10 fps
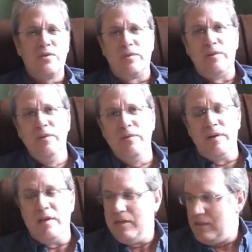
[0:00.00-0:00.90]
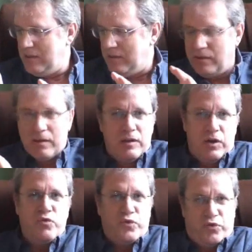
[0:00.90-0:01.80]
absolutely
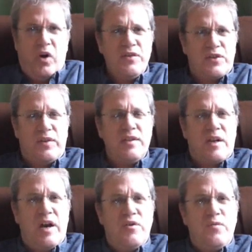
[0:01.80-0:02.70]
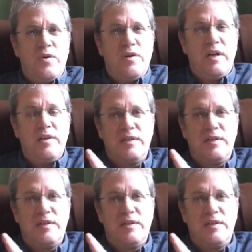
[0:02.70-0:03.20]
confronts this kind of word